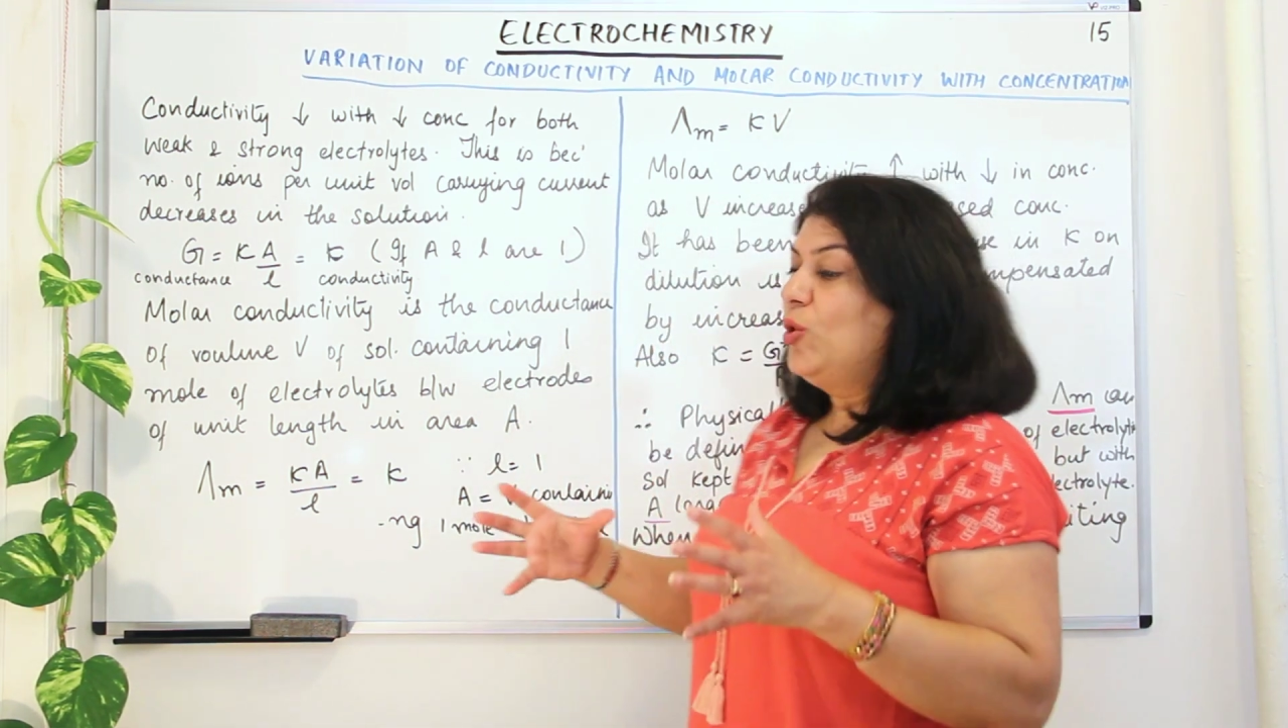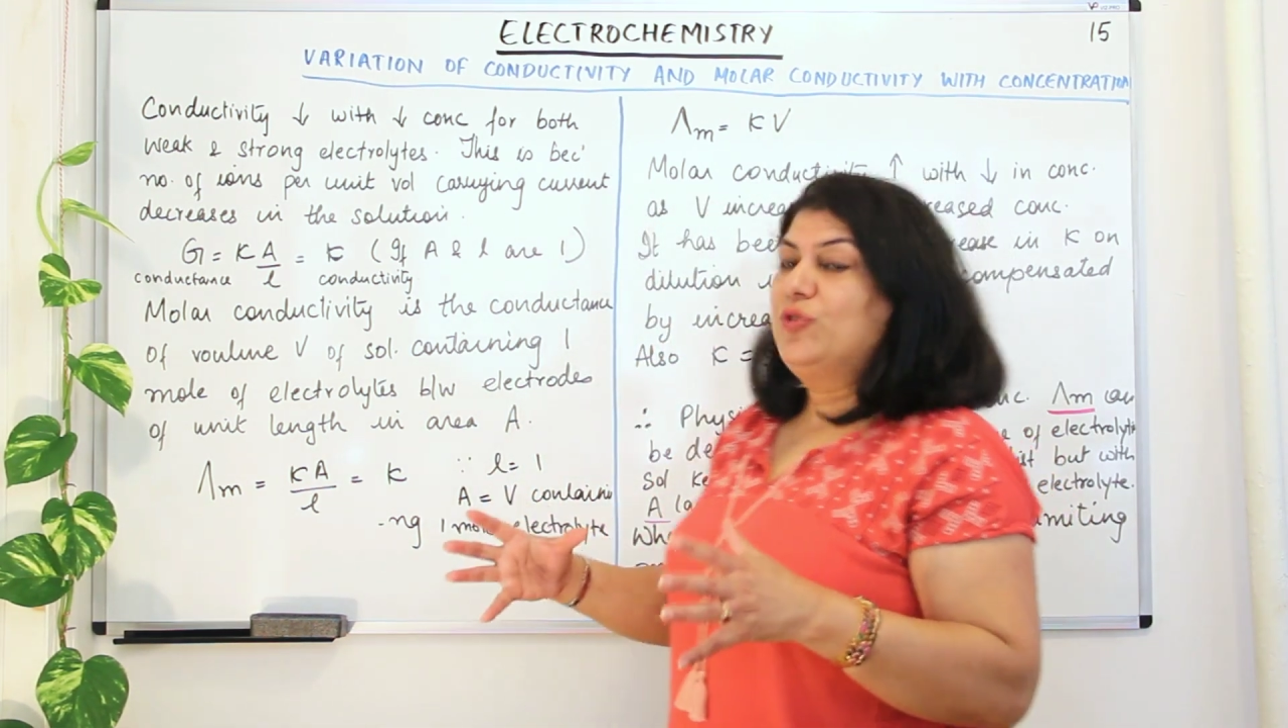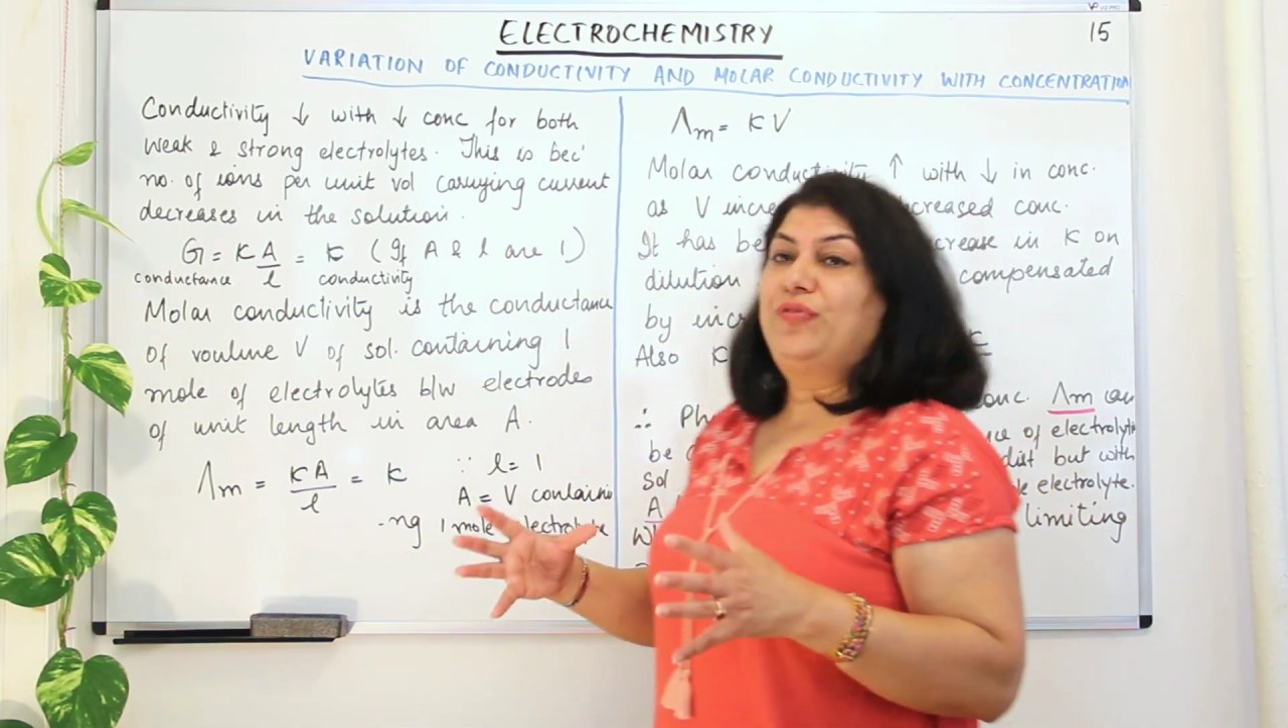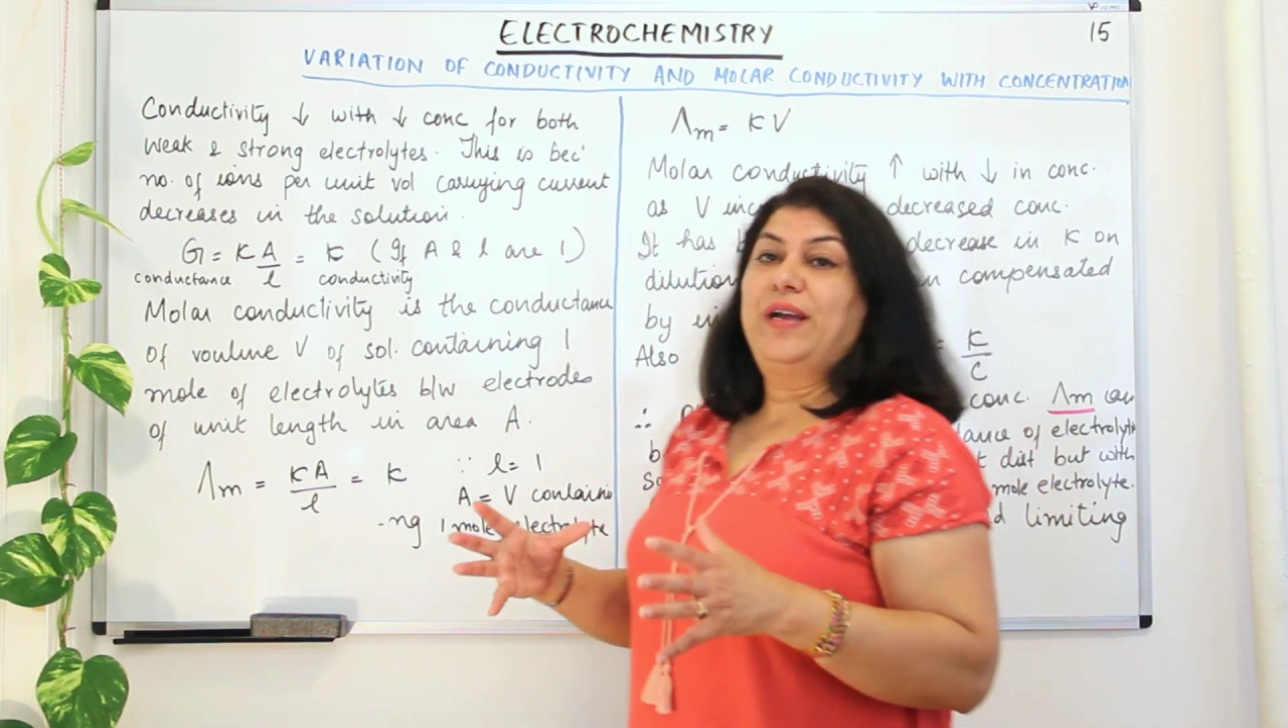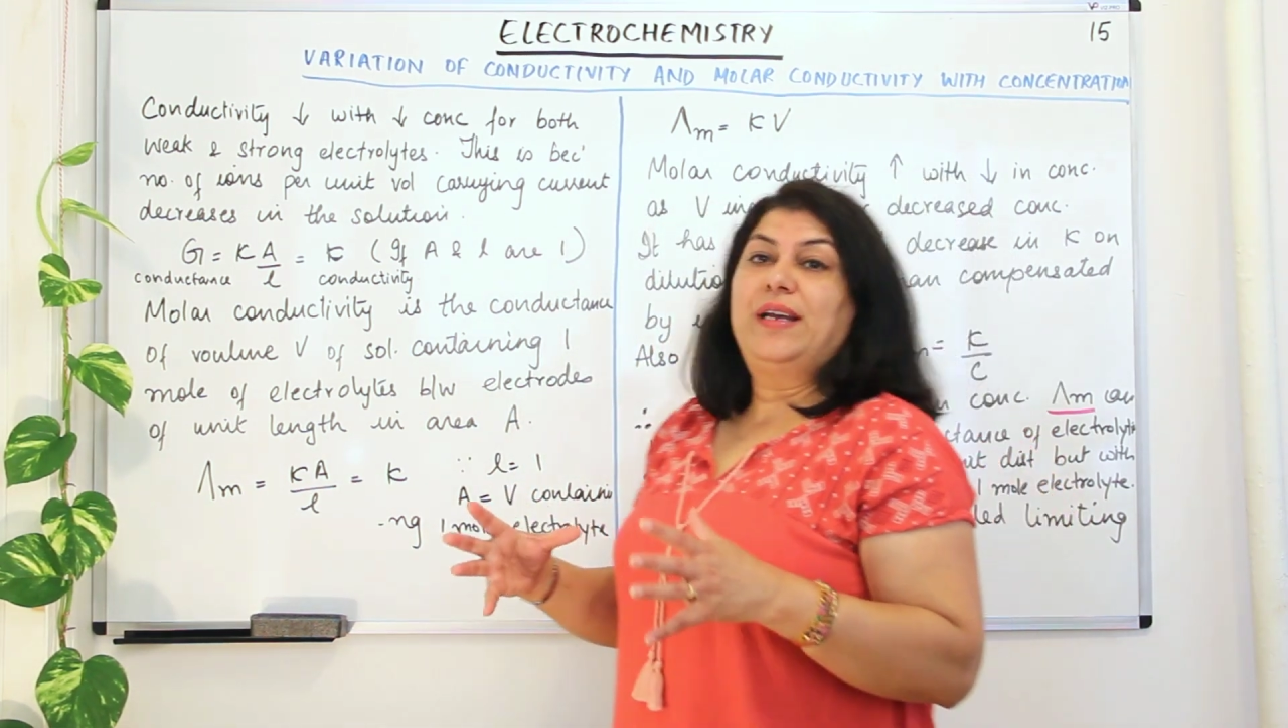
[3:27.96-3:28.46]
want
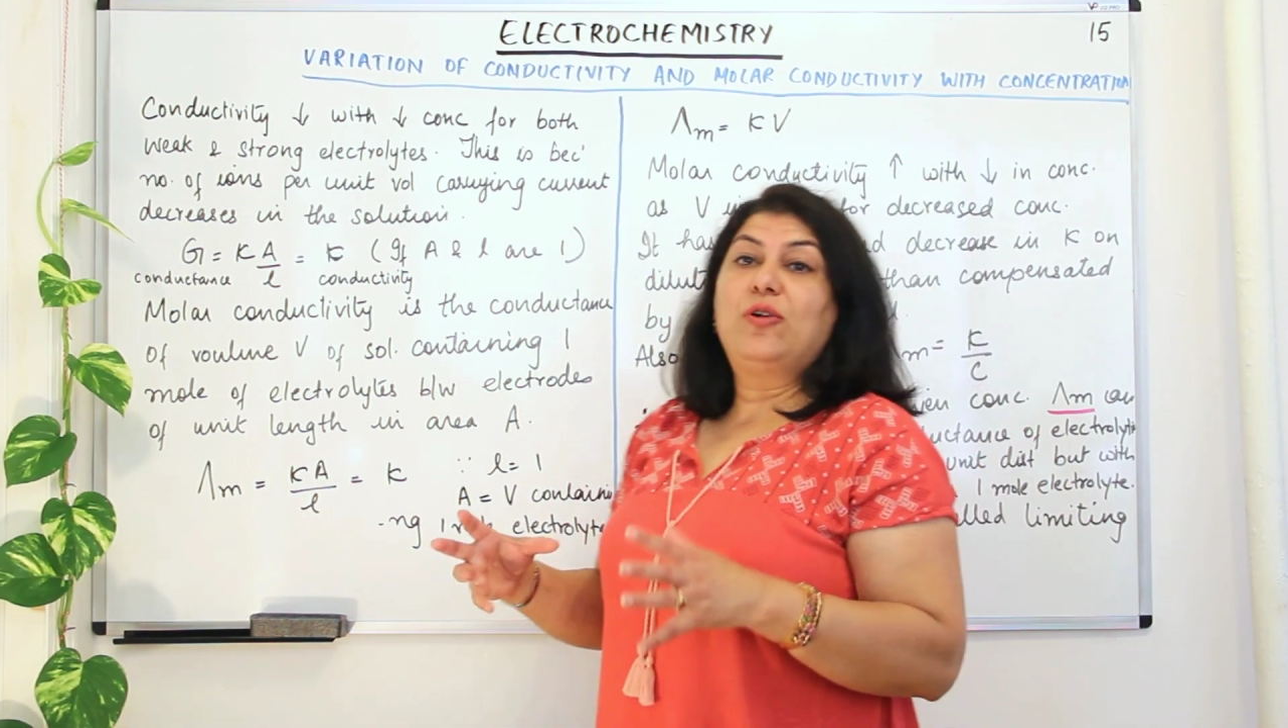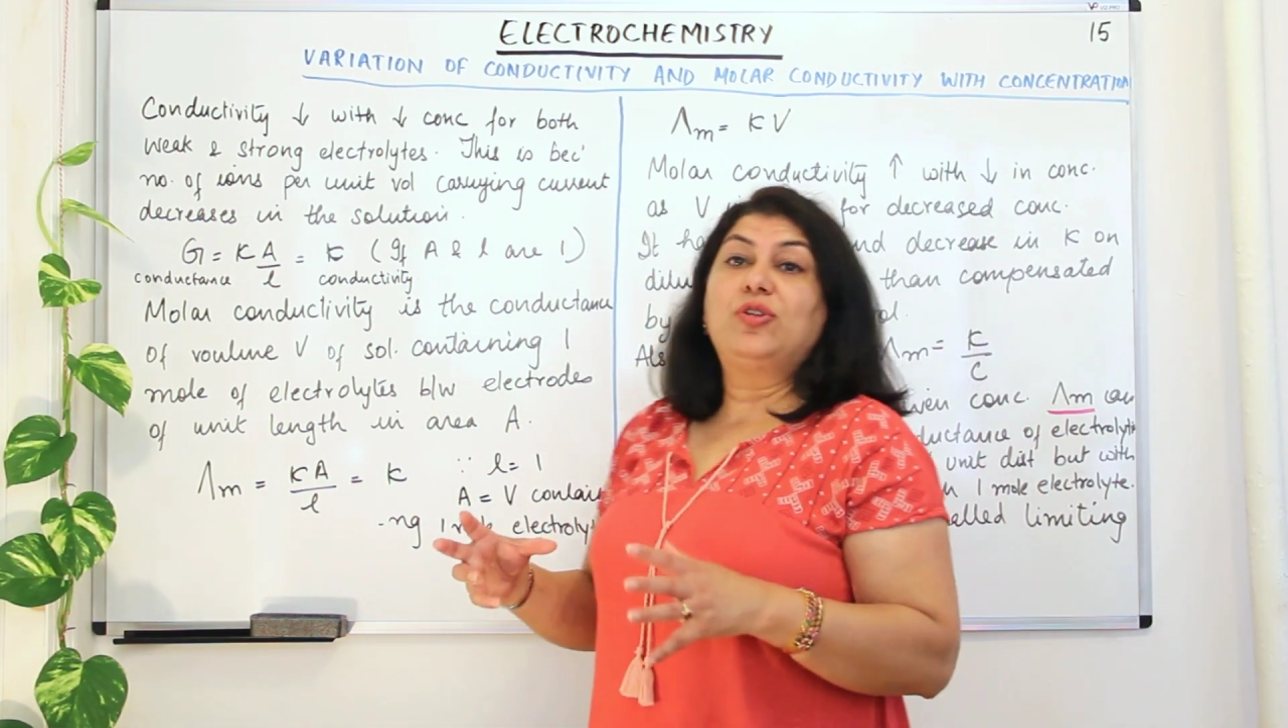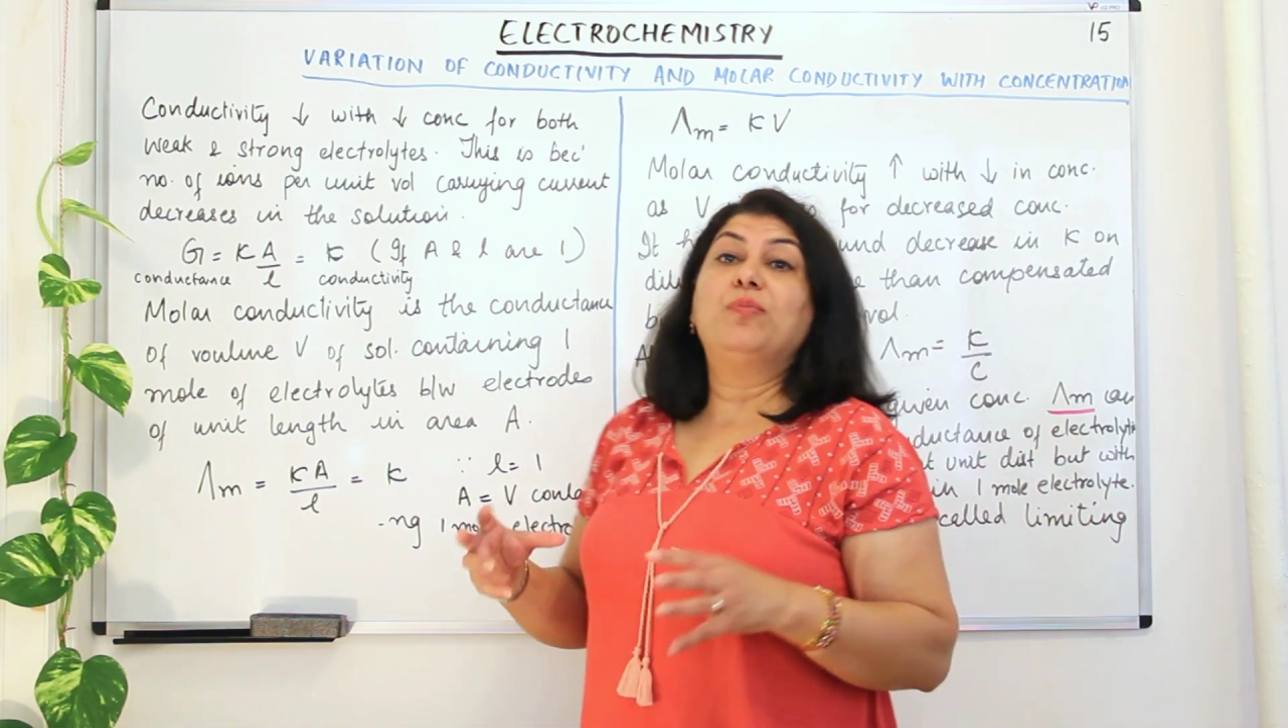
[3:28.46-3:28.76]
to find out